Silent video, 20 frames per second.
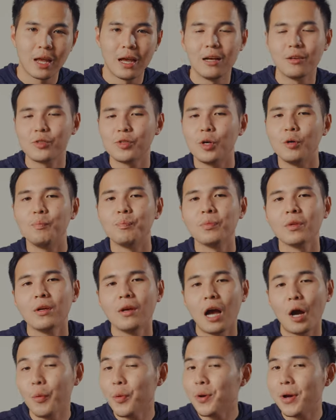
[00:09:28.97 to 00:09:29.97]
Also,
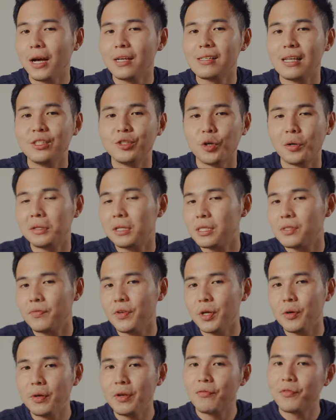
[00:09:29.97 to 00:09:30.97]
I hope you guys enjoy this
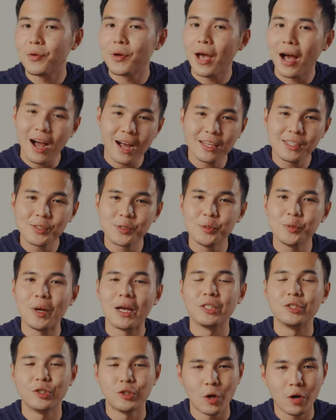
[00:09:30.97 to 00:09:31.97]
video. If you guys do
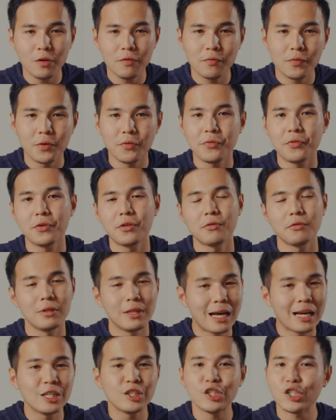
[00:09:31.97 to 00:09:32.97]
enjoy, feel free to
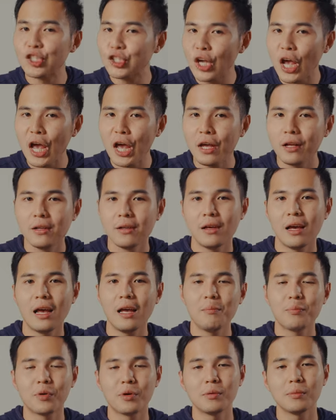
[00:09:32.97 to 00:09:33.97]
like, share,
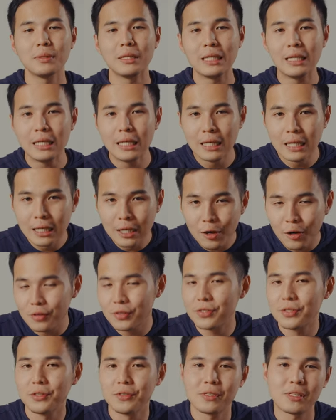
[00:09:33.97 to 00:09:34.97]
and probably
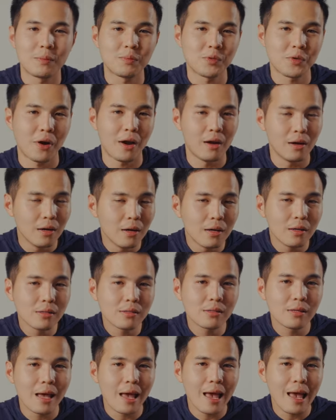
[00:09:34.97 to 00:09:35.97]
consider subscribing
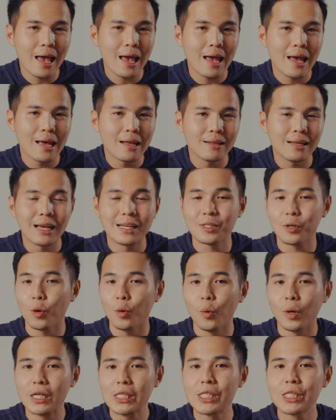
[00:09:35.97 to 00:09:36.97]
us, and as
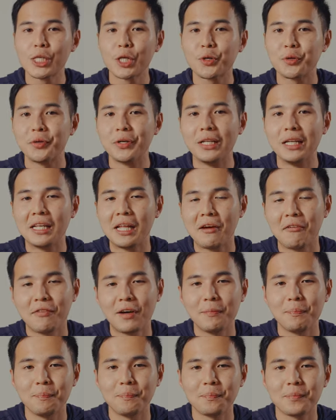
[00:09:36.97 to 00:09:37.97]
always, create and have
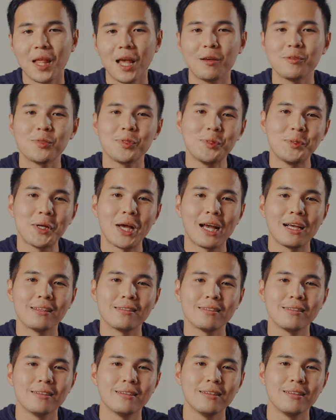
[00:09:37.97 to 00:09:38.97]
fun. I'll see you
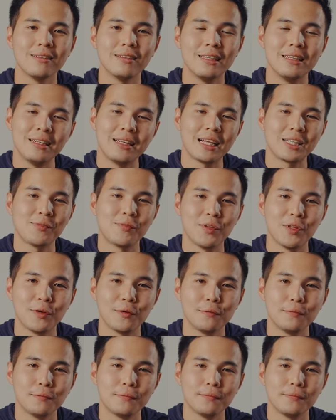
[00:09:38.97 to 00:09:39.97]
guys in the next
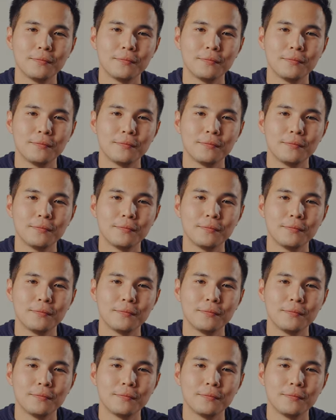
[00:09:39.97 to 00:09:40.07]
video.